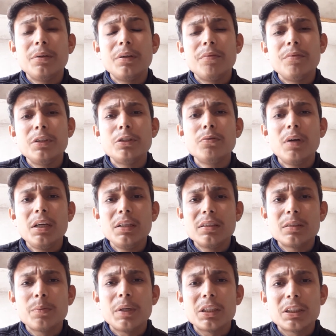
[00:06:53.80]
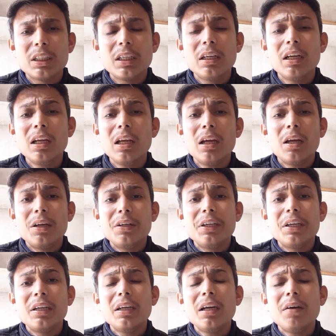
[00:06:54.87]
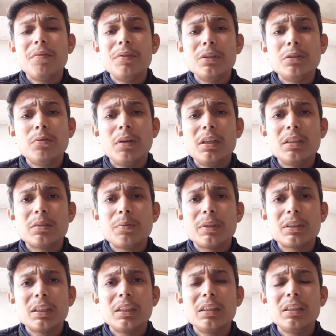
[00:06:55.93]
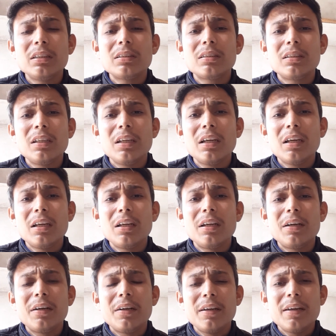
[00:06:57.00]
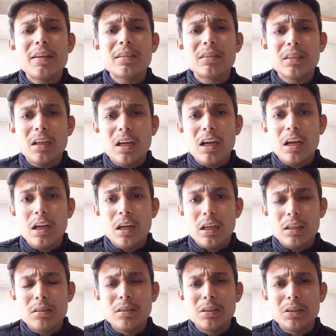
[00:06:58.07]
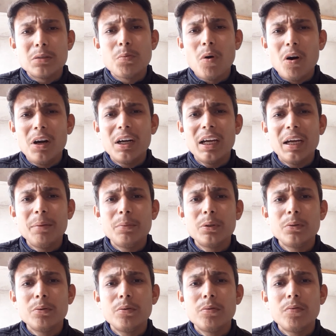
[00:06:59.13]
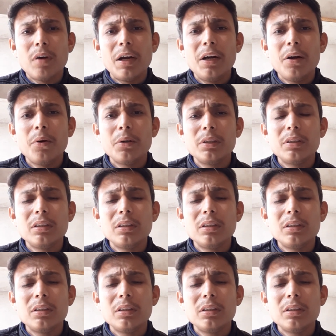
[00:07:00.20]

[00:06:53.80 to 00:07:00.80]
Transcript: visual inspection. Taking a visual inspection, this takes a small time to uh,